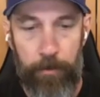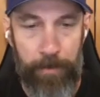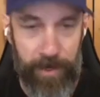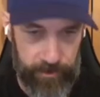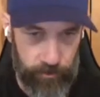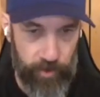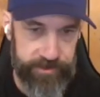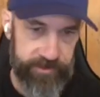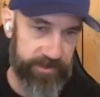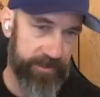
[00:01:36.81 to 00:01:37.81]
main
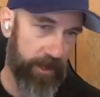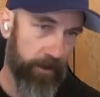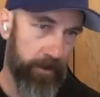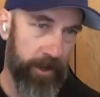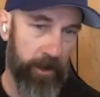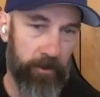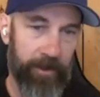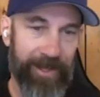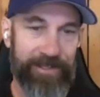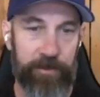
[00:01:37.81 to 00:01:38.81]
question is there, and I'll
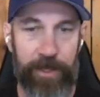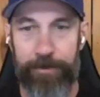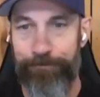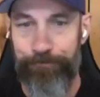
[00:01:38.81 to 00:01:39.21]
answer that.